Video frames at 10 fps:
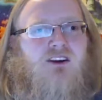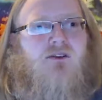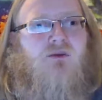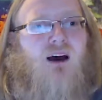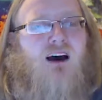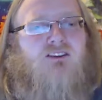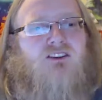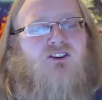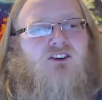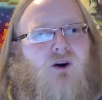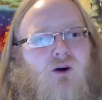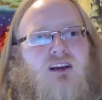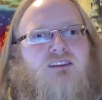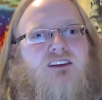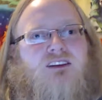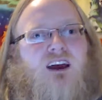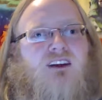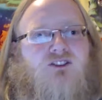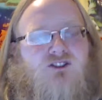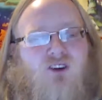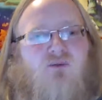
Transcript: as the show ends, the cats jump